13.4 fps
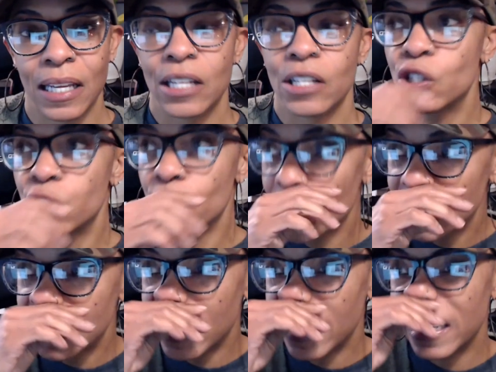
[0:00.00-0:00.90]
Trust
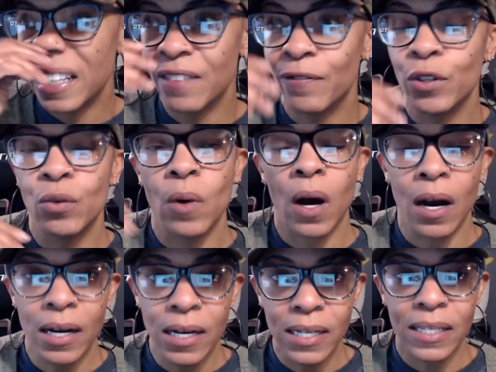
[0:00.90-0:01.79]
that if you
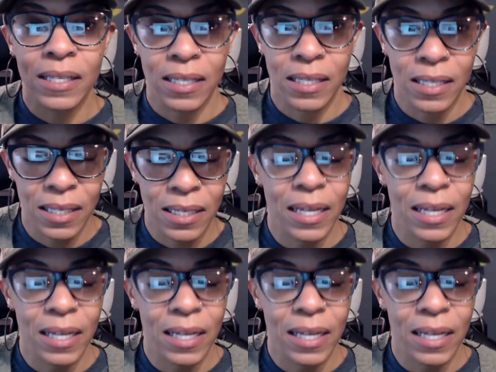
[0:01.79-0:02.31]
are consistent,